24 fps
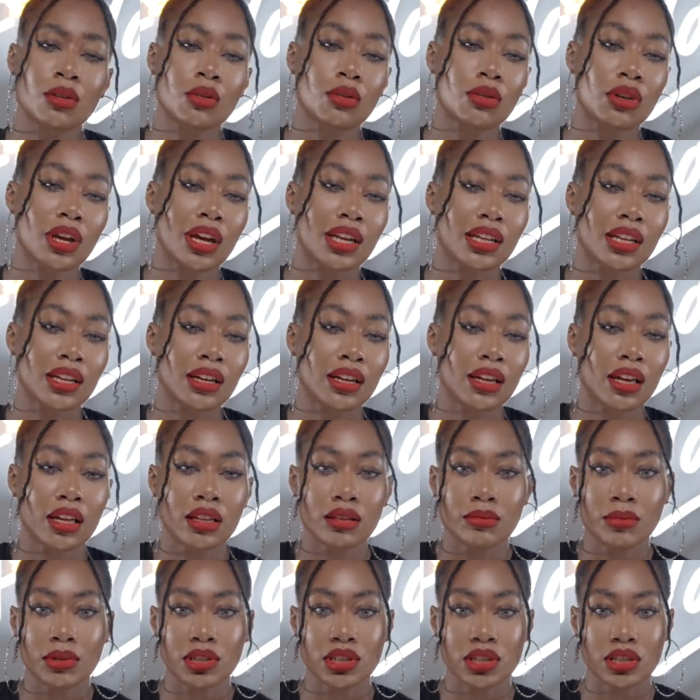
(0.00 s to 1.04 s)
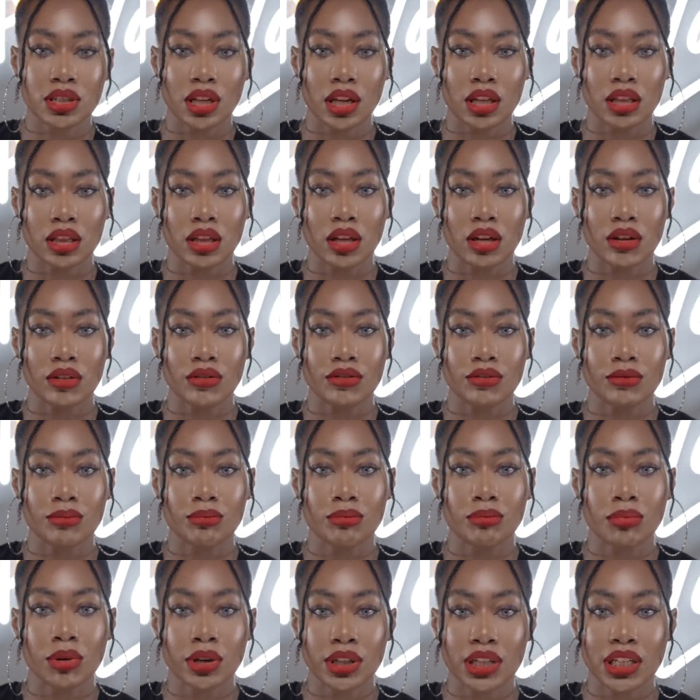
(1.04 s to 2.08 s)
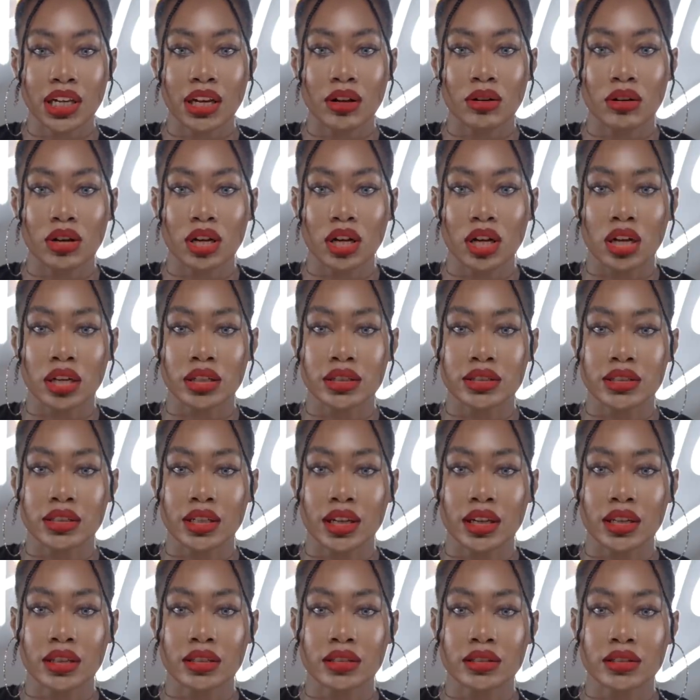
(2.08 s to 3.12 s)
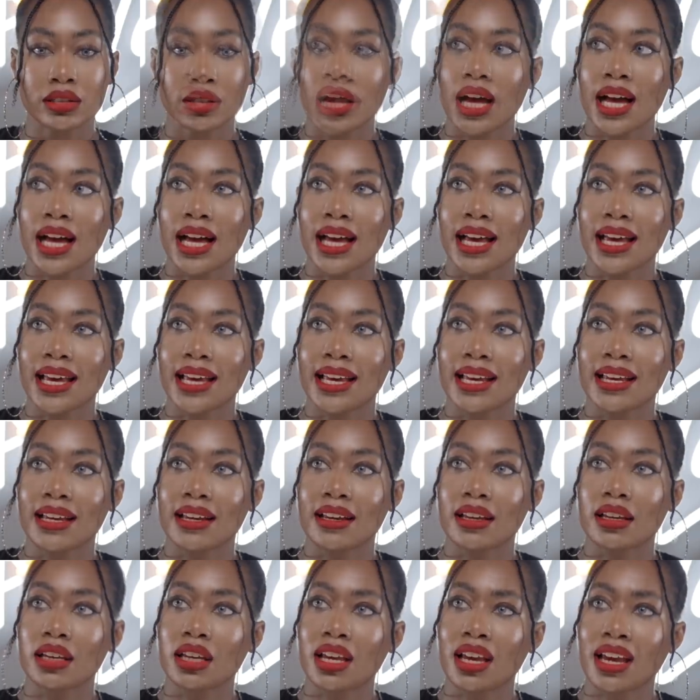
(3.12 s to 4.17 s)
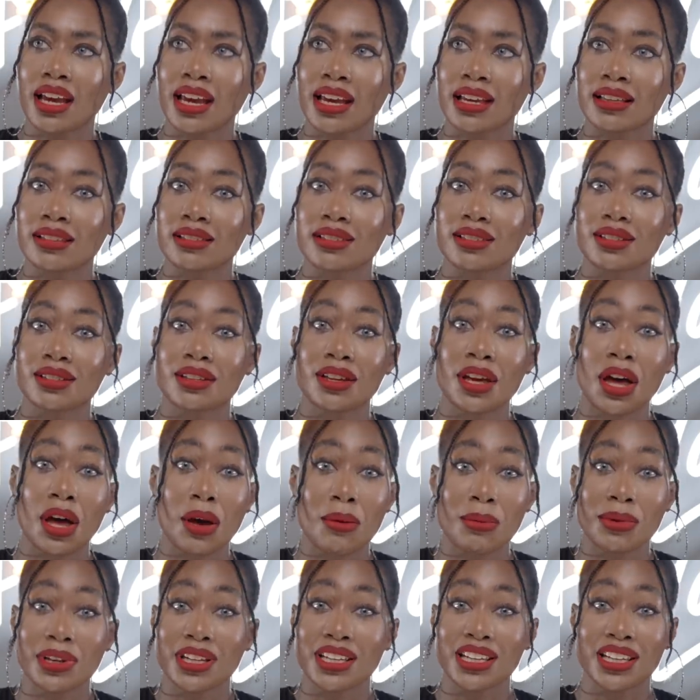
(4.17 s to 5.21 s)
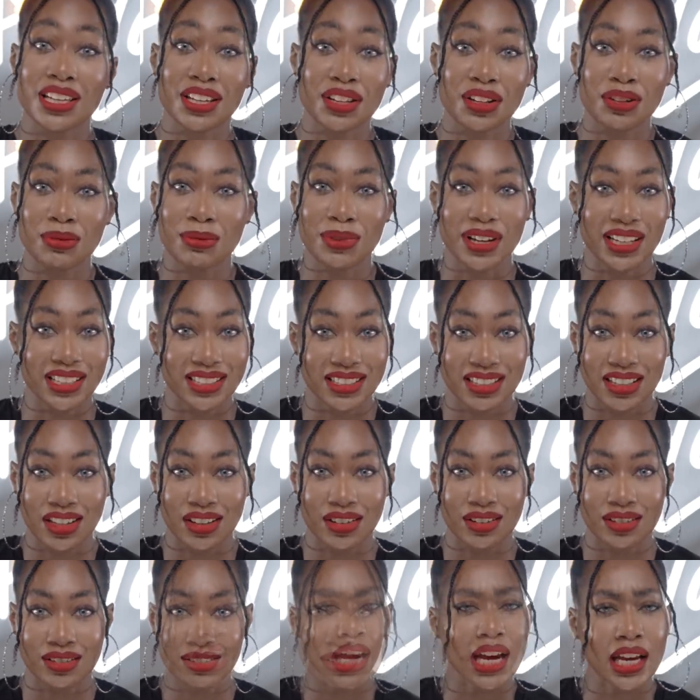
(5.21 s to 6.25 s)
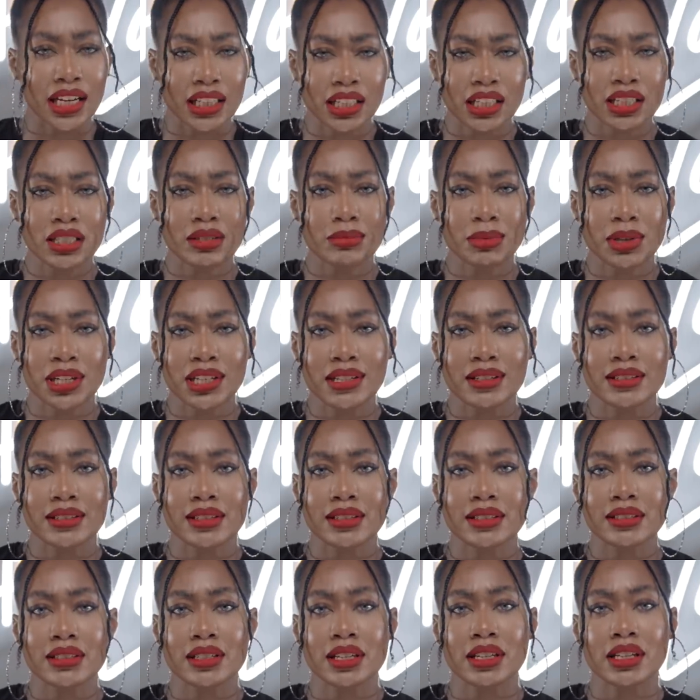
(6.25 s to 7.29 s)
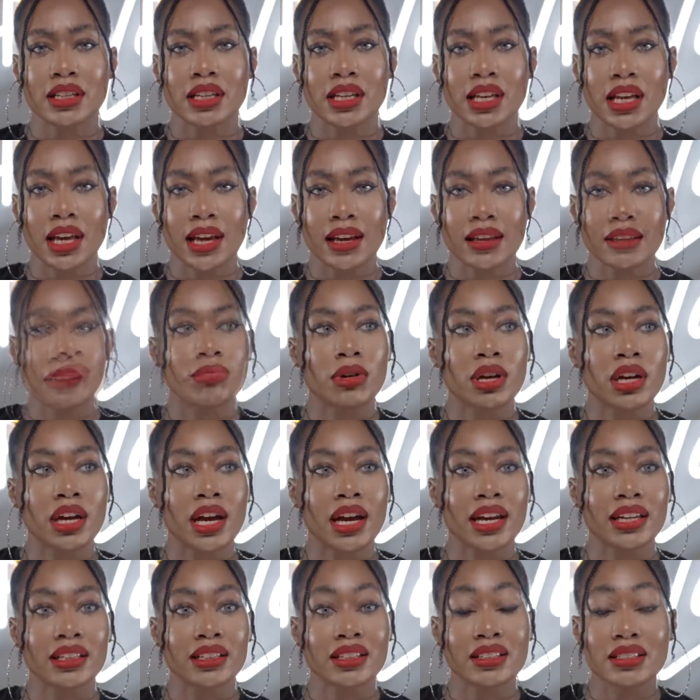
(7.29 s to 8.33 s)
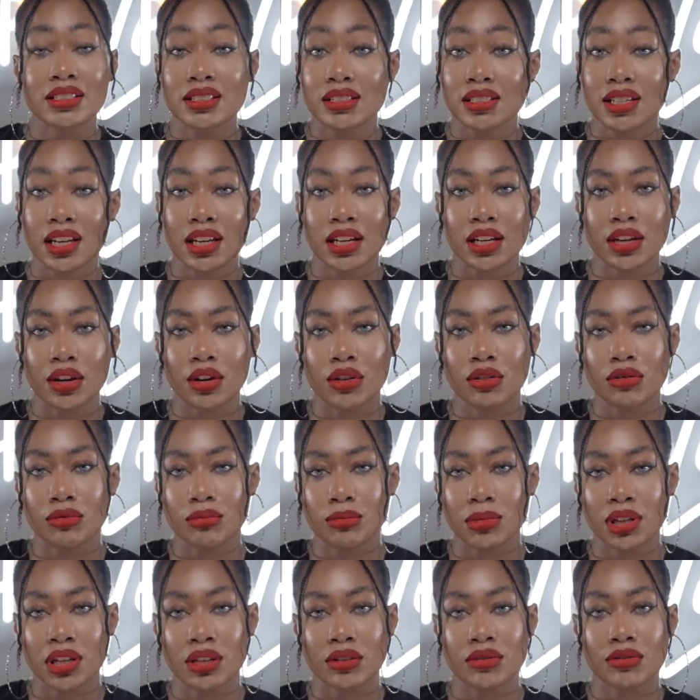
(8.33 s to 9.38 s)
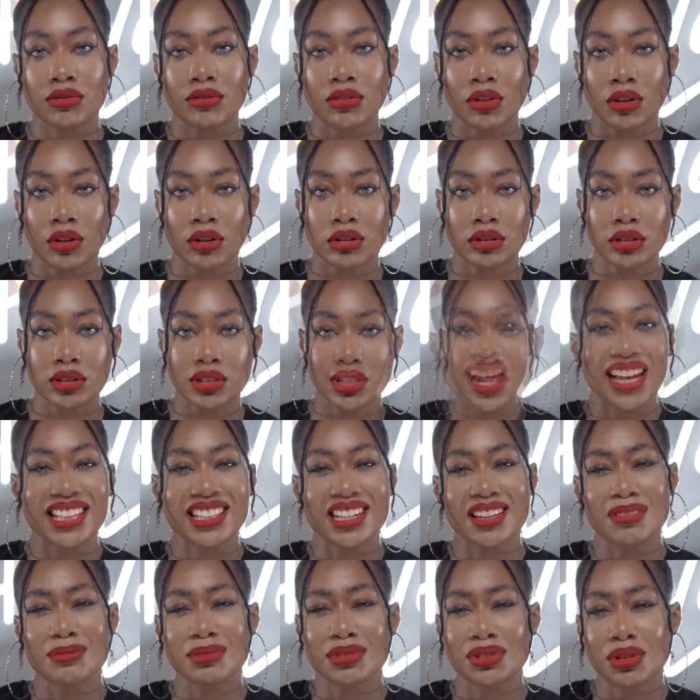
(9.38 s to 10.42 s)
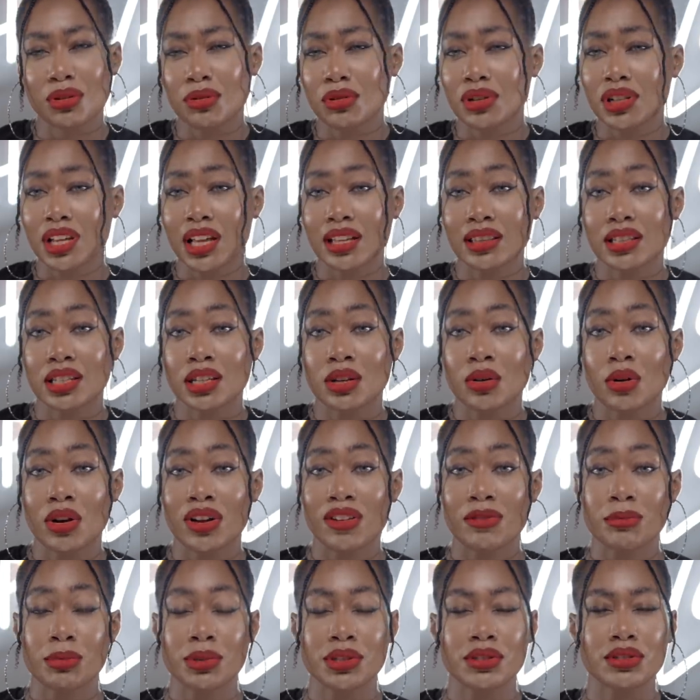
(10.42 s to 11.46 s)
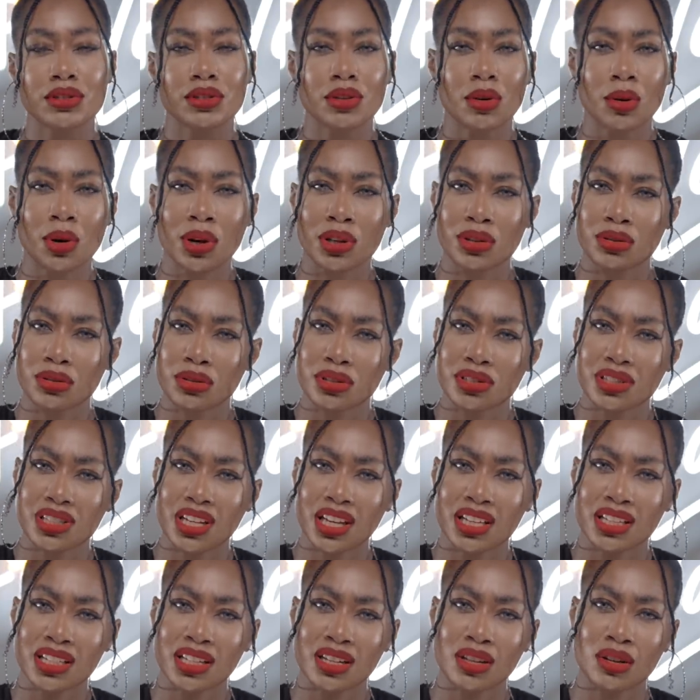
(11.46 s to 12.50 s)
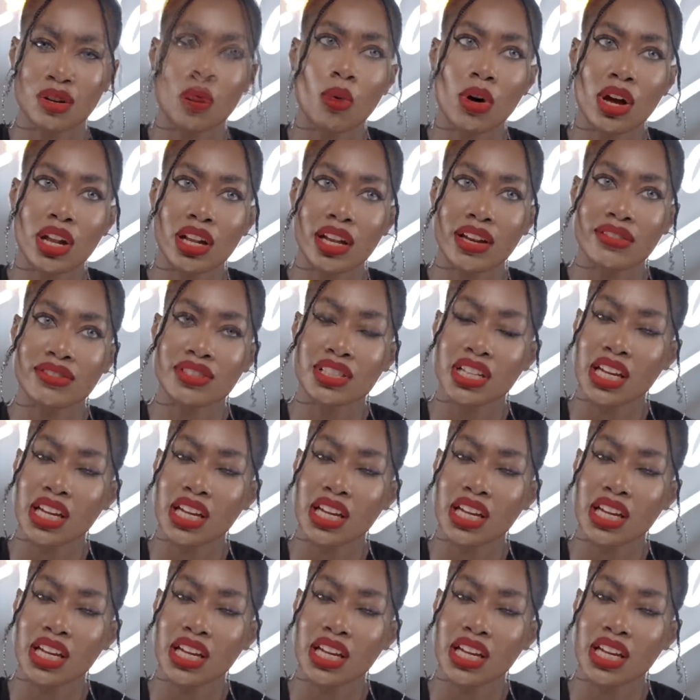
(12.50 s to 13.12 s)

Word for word: creating, as much as I love putting out content. I can't come and kill myself. I need to be consistent, yet, but I need to take care of me first. And I'm so glad that you all have been so understanding while I've